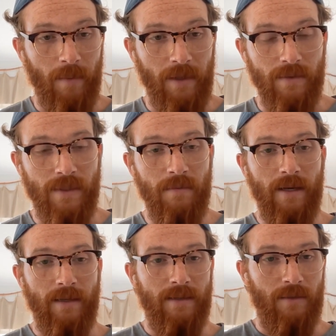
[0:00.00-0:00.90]
coming to see
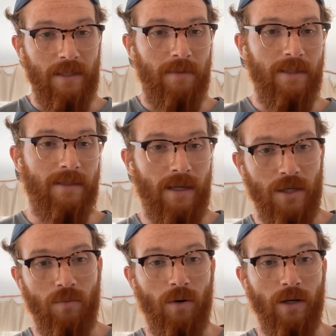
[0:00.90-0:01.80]
me at Series B
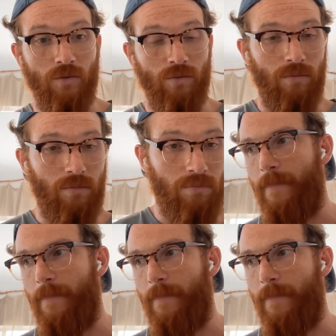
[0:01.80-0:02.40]
stage wanting to